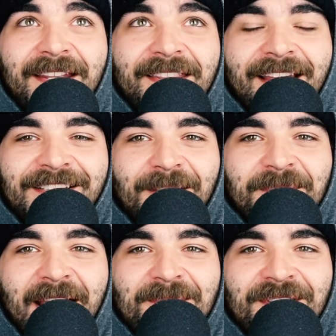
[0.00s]
And then
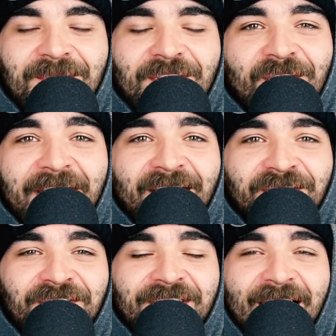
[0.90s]
sometimes, you know what I'll
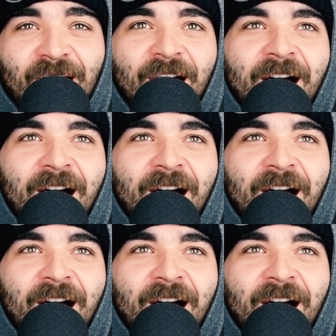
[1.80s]
do now?